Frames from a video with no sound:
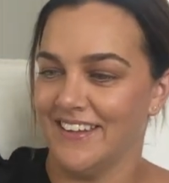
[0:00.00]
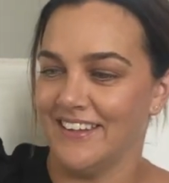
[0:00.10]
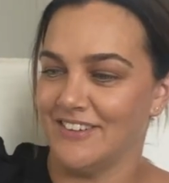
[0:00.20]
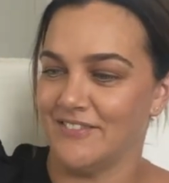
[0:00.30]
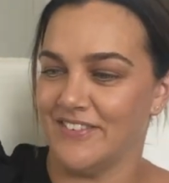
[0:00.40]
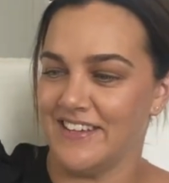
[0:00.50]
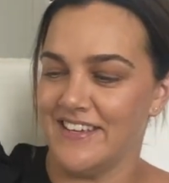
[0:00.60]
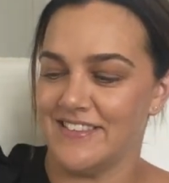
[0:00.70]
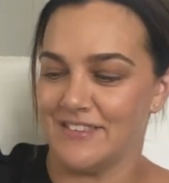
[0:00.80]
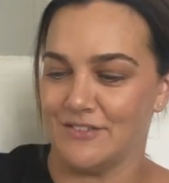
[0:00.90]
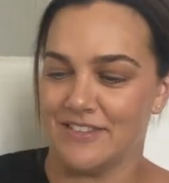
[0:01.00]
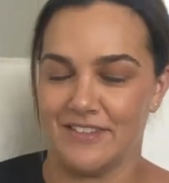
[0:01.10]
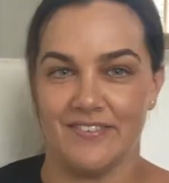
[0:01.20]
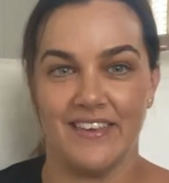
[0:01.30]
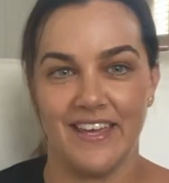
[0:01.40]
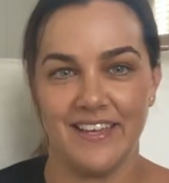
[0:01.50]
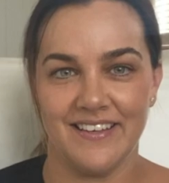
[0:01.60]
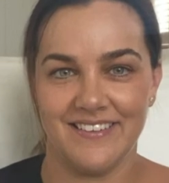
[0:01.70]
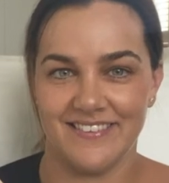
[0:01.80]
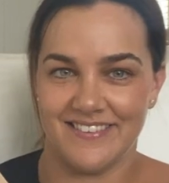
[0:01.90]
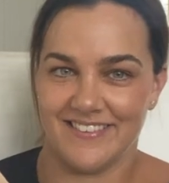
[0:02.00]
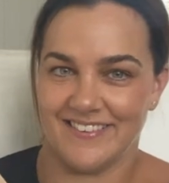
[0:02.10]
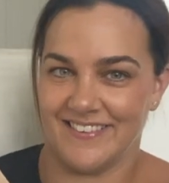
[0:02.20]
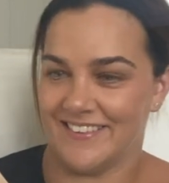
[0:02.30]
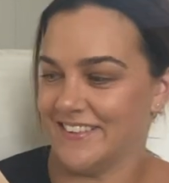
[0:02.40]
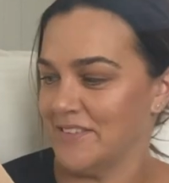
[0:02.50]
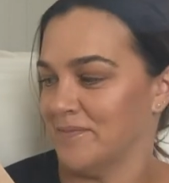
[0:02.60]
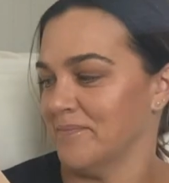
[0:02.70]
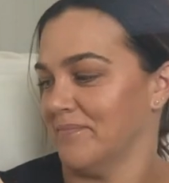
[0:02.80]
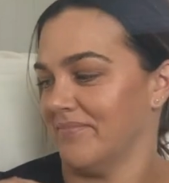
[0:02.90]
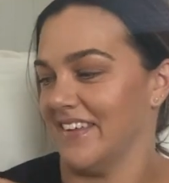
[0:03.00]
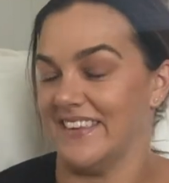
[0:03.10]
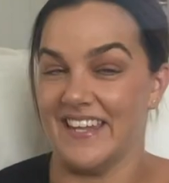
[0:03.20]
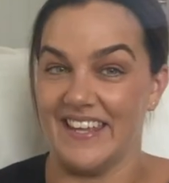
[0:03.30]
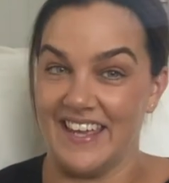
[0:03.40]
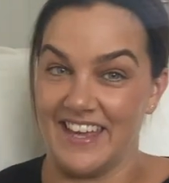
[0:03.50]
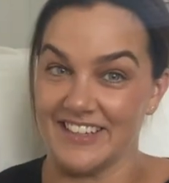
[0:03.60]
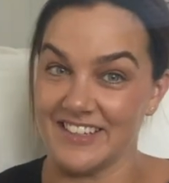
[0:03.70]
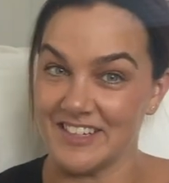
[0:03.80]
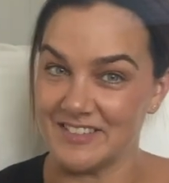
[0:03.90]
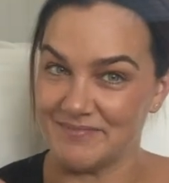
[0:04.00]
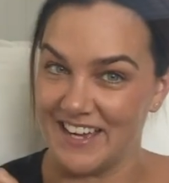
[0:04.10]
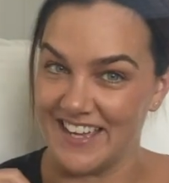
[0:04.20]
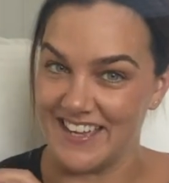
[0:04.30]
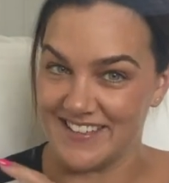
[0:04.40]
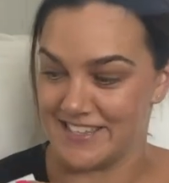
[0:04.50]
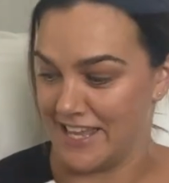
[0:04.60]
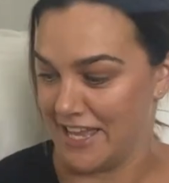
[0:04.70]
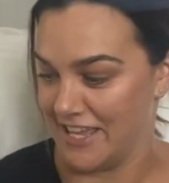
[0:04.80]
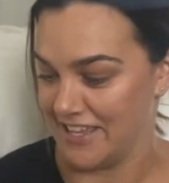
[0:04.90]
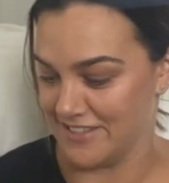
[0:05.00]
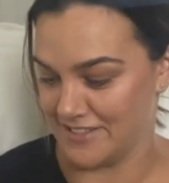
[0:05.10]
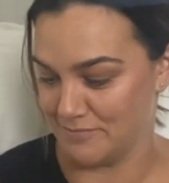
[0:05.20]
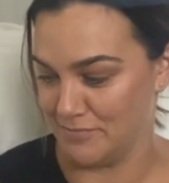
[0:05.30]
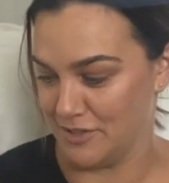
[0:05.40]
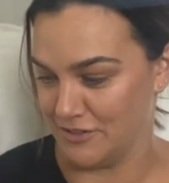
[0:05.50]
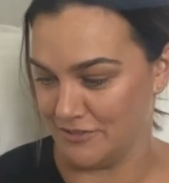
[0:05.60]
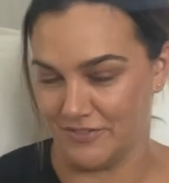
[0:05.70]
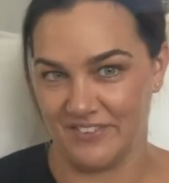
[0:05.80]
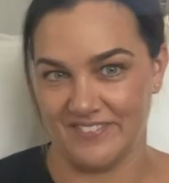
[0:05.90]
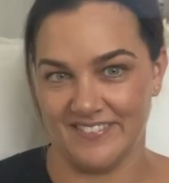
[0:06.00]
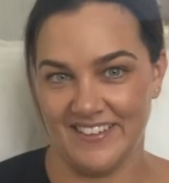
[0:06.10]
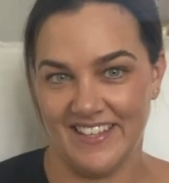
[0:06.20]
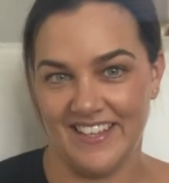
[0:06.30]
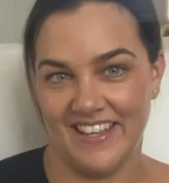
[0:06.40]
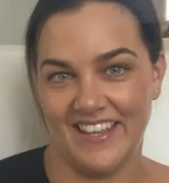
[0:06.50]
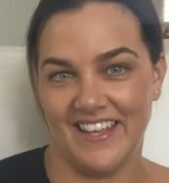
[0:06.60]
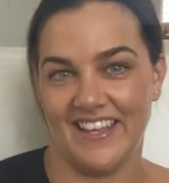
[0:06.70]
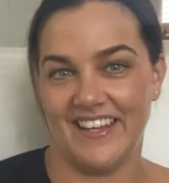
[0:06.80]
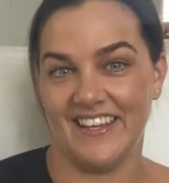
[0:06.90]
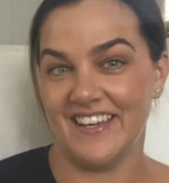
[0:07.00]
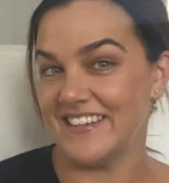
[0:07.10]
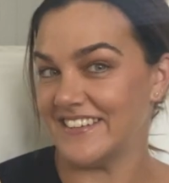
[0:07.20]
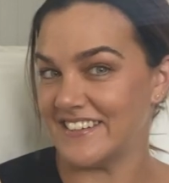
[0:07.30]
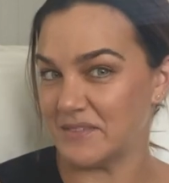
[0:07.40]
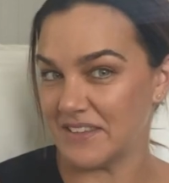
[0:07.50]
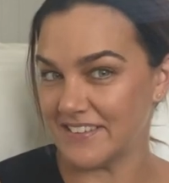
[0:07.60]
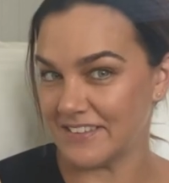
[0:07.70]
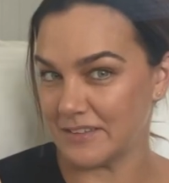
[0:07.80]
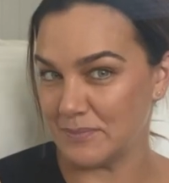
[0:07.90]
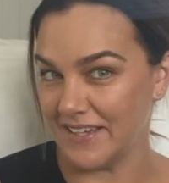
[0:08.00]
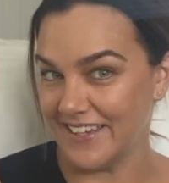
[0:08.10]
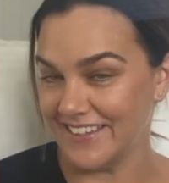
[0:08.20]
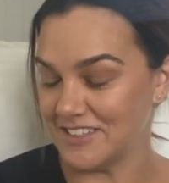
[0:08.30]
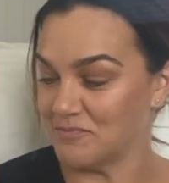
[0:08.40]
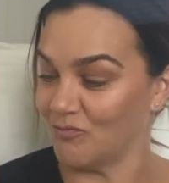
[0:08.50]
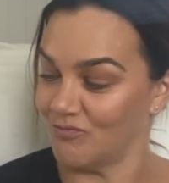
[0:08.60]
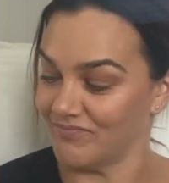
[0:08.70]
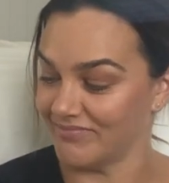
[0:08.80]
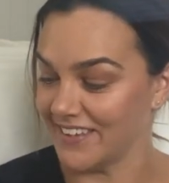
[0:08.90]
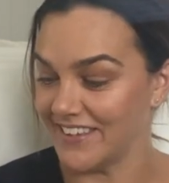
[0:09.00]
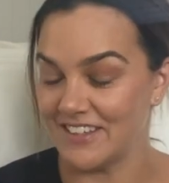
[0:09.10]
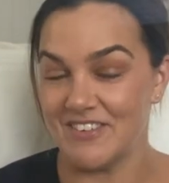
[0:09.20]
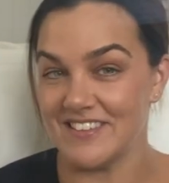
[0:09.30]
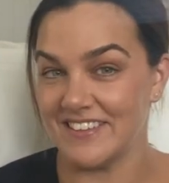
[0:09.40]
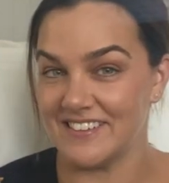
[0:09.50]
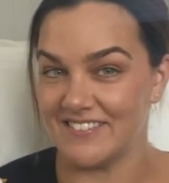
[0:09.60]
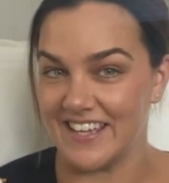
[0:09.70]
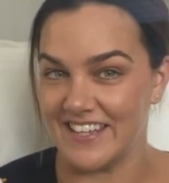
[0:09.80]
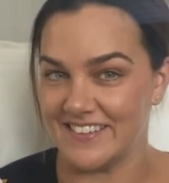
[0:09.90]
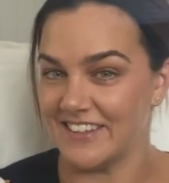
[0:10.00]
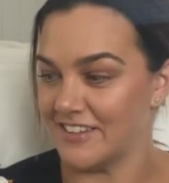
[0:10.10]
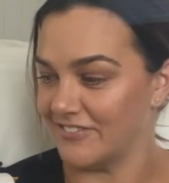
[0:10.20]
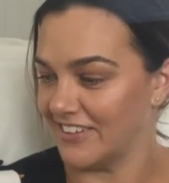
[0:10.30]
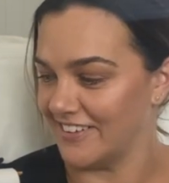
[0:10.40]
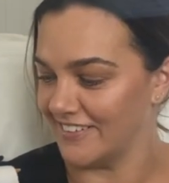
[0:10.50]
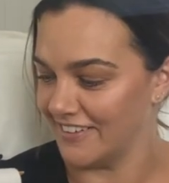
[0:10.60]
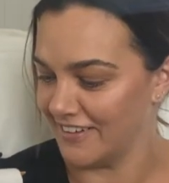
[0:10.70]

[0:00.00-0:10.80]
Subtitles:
Not for these sorts of things. But then again, my SA is beautiful. Any ideas what this could be? There was a little hint in the vlog.